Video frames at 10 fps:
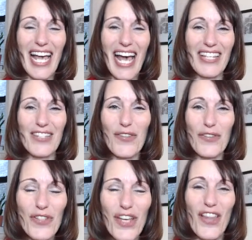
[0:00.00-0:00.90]
So
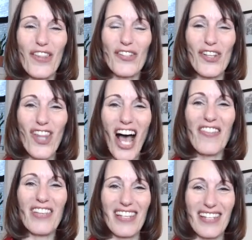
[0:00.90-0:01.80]
there's a lot
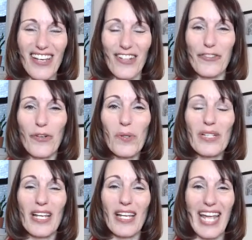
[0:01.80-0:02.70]
that is
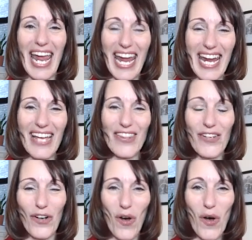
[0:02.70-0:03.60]
unfolded, and
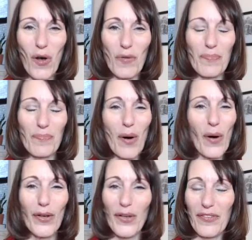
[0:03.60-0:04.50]
they're all
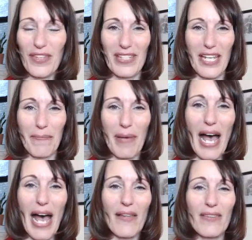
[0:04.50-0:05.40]
part of the same
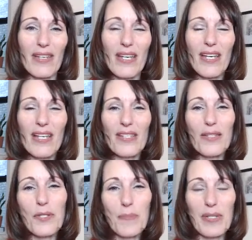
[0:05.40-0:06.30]
path. So
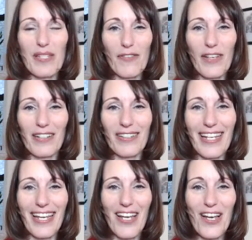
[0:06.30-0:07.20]

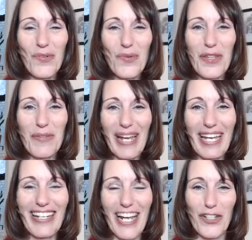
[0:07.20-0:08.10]
specifically with my
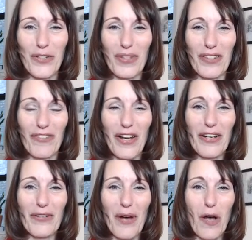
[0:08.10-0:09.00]
connection with the fairy
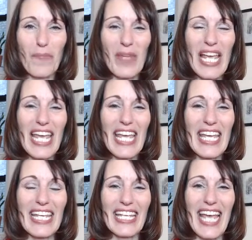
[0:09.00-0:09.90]
realm,
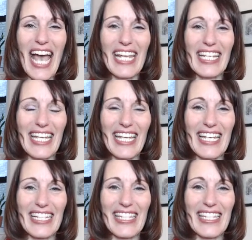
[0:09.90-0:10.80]
again,
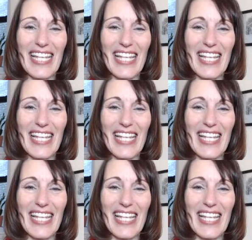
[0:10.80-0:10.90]
it's